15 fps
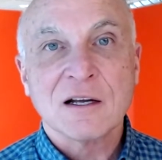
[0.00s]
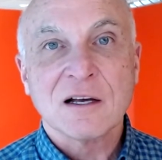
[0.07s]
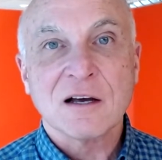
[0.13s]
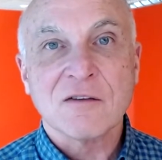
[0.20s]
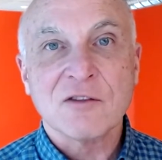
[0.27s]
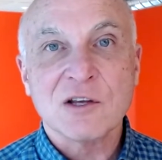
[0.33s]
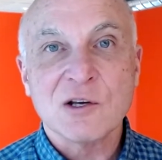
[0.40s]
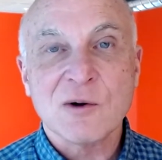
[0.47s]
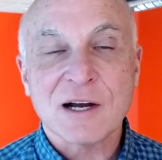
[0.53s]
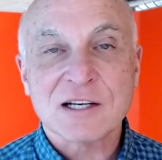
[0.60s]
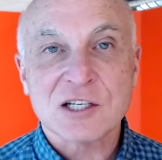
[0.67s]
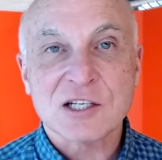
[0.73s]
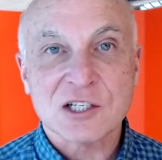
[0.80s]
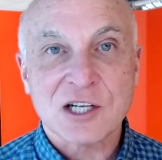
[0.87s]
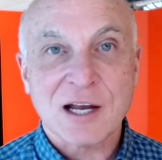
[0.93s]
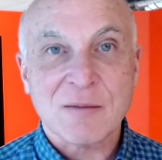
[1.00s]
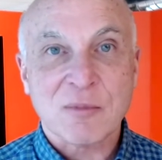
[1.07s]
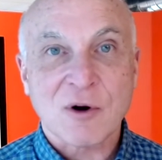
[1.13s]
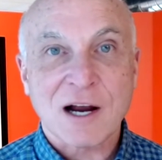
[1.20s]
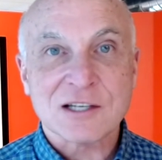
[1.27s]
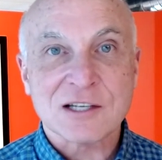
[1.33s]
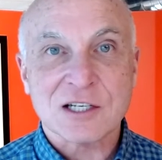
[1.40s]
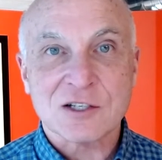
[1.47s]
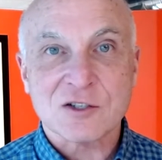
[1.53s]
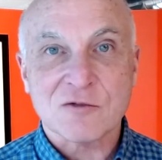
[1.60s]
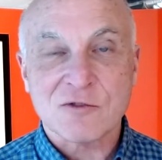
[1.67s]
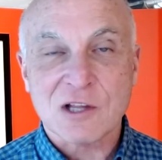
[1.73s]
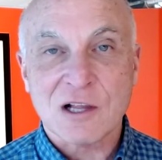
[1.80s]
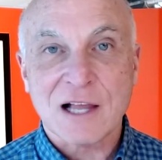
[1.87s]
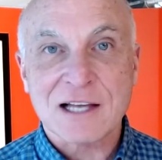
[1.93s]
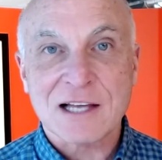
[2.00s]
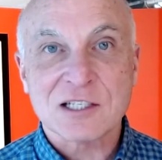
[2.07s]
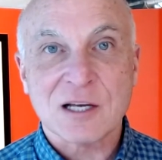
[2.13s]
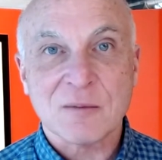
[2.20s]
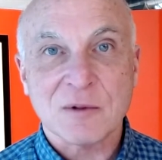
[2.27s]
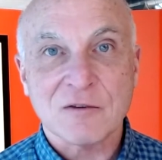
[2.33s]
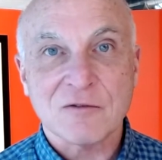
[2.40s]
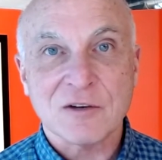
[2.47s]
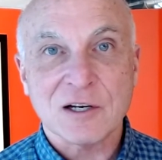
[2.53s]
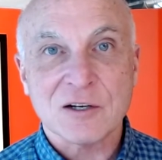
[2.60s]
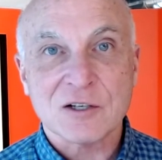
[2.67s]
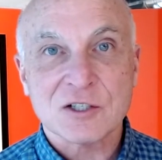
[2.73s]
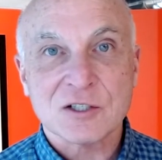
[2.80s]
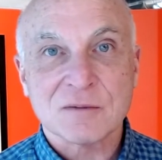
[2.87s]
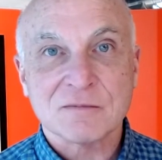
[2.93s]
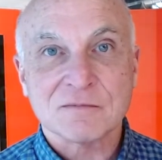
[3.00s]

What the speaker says: of the UX design process over the last couple of years.